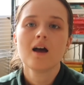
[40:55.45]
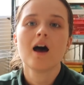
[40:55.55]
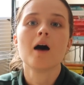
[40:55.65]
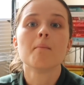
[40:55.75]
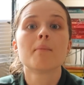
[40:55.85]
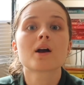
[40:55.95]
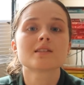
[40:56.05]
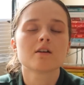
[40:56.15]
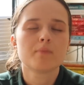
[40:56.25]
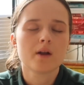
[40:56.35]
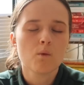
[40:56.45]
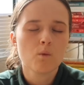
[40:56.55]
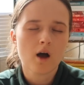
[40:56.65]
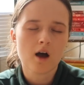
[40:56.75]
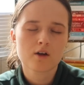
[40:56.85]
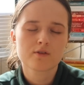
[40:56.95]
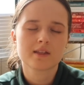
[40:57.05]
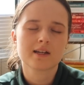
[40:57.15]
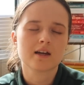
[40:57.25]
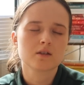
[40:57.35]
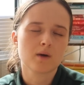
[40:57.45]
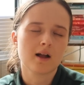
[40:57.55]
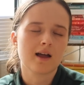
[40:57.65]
Um, because I've been at work for the day as well,